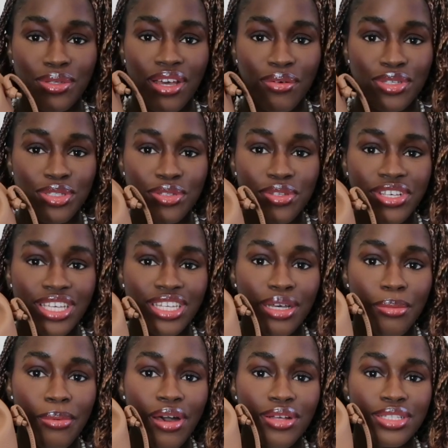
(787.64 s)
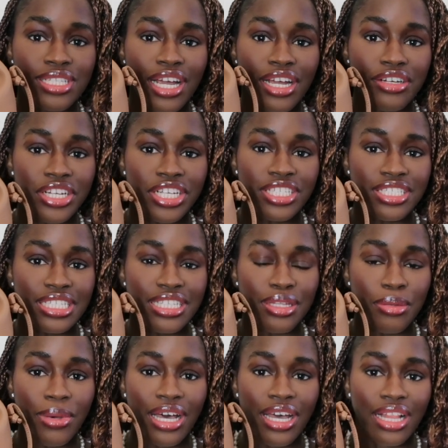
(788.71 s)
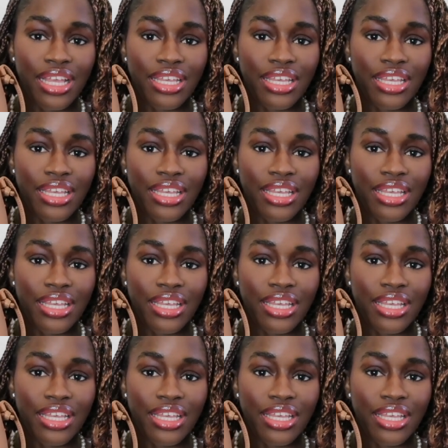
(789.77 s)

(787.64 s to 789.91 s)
why I was talking about arranging the bag.